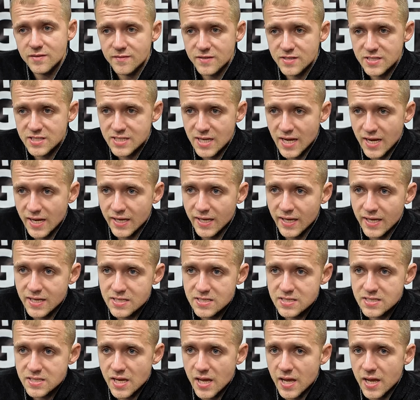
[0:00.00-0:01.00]
of the stack
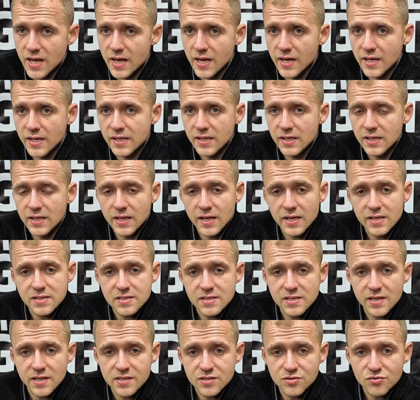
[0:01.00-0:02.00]
gets
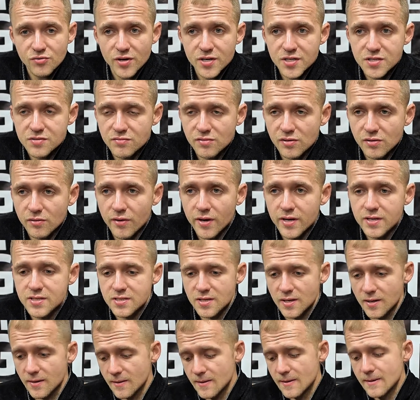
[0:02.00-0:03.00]
greater and
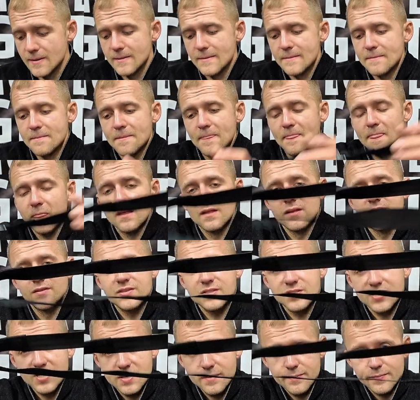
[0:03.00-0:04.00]
greater.
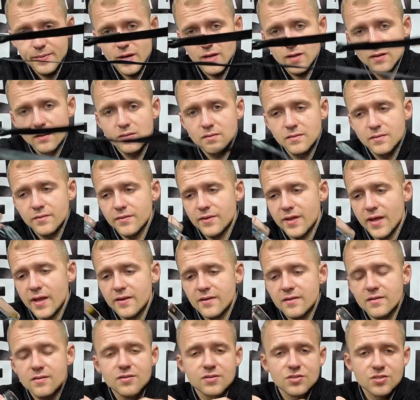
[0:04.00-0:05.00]
The seat belt
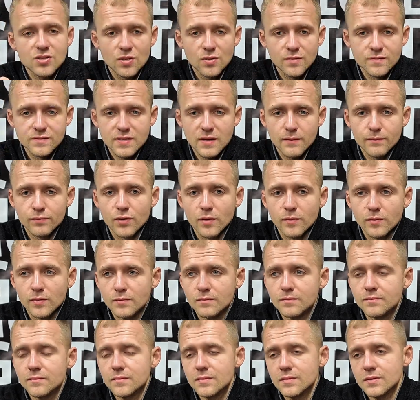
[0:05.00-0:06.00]
then solves that
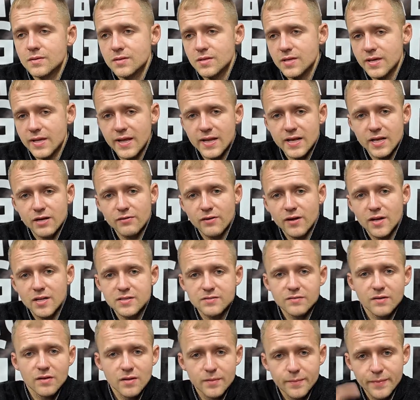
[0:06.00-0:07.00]
problem. Get it
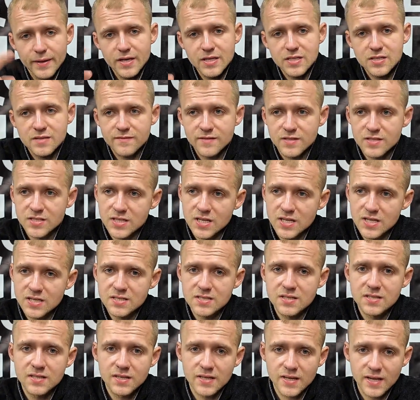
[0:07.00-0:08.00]
cranked around the base of the
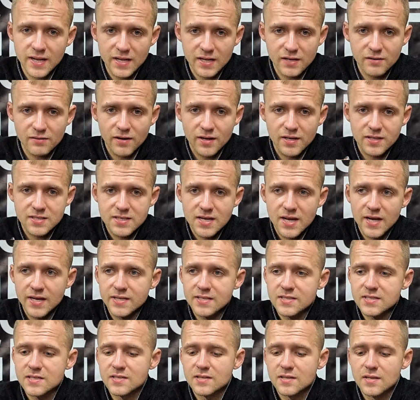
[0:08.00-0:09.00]
seat, get it cranked
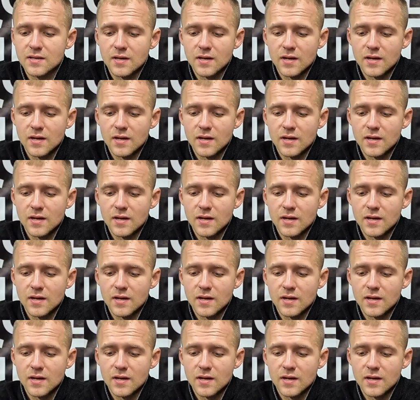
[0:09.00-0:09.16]
tight,